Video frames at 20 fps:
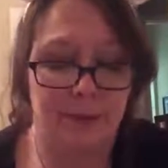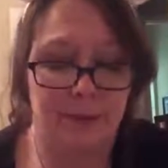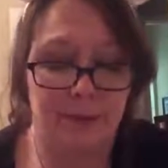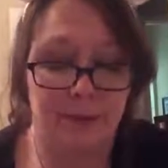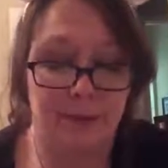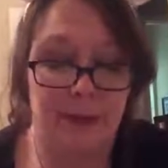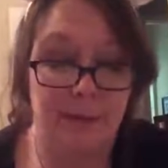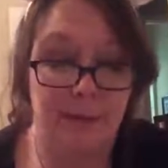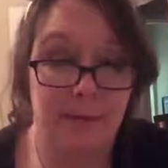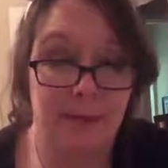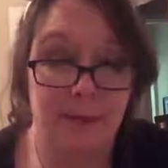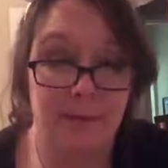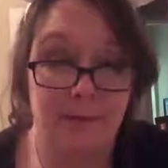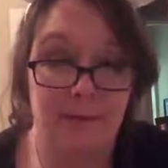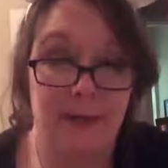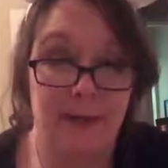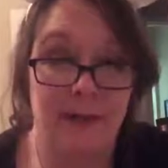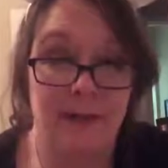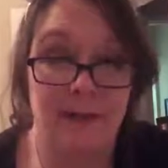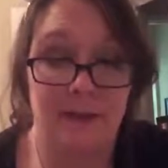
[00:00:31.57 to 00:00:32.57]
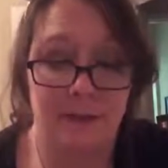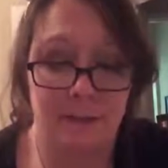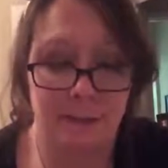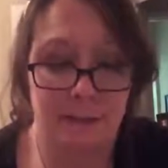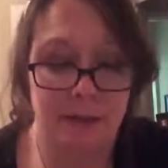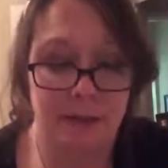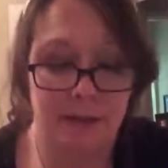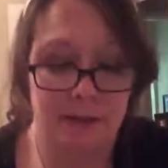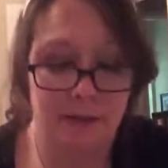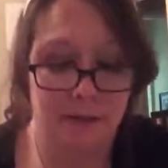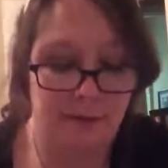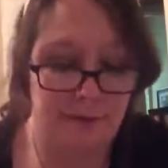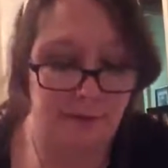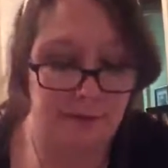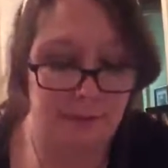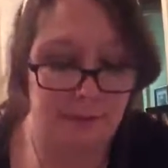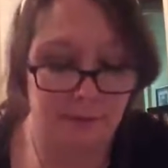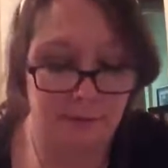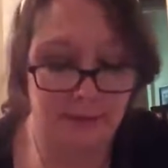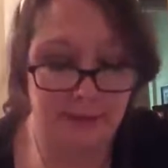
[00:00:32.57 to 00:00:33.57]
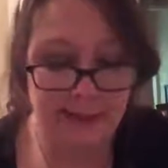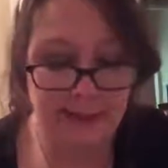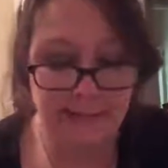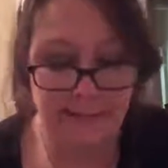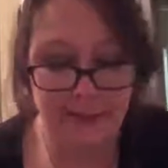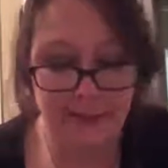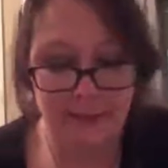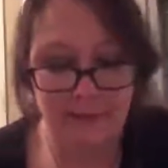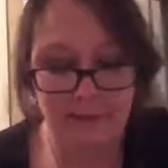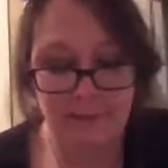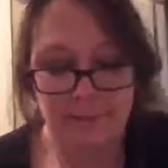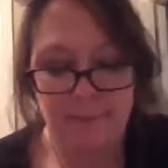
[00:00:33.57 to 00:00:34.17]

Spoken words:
family, friends, partners, what have you.